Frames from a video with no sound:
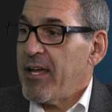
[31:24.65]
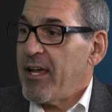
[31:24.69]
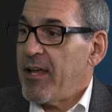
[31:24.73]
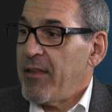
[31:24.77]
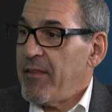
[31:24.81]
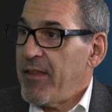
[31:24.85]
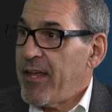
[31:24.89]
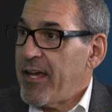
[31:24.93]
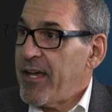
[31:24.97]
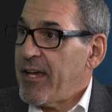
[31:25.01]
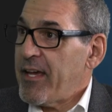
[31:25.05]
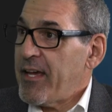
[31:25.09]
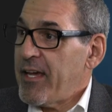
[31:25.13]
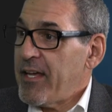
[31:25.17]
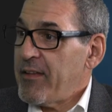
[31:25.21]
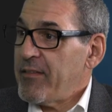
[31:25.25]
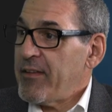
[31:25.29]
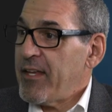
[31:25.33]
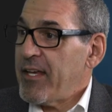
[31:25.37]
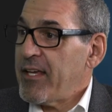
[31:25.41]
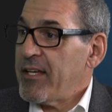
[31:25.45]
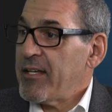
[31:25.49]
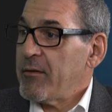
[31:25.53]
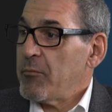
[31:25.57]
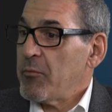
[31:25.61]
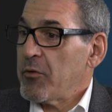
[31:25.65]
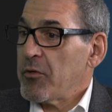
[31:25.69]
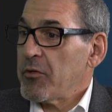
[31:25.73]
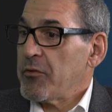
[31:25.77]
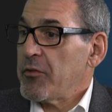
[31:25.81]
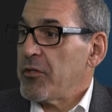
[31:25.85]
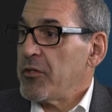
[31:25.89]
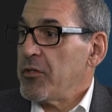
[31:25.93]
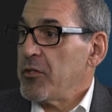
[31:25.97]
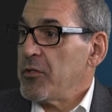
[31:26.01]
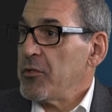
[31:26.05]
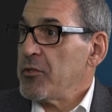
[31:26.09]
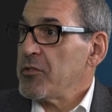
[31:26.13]
And then we're in
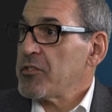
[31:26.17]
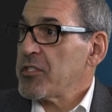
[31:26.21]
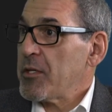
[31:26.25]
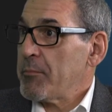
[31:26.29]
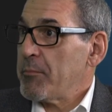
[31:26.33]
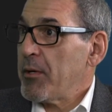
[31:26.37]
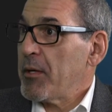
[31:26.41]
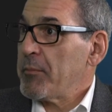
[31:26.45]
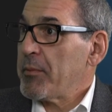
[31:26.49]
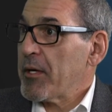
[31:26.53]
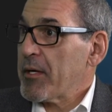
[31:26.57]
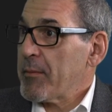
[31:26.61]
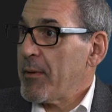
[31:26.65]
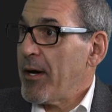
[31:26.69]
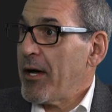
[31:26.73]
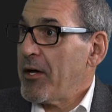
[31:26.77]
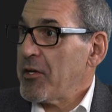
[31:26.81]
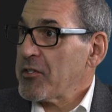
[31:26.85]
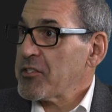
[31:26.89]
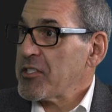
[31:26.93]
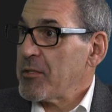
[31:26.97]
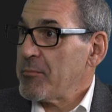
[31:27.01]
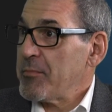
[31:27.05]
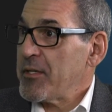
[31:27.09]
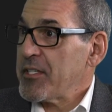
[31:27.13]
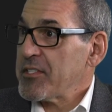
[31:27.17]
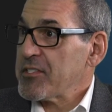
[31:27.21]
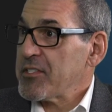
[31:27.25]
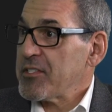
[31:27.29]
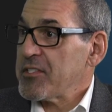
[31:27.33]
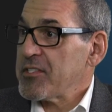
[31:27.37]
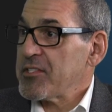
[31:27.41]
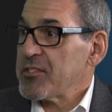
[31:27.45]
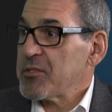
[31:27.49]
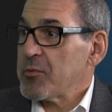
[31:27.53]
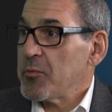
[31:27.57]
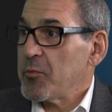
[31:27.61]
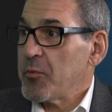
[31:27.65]
the news and public policy business,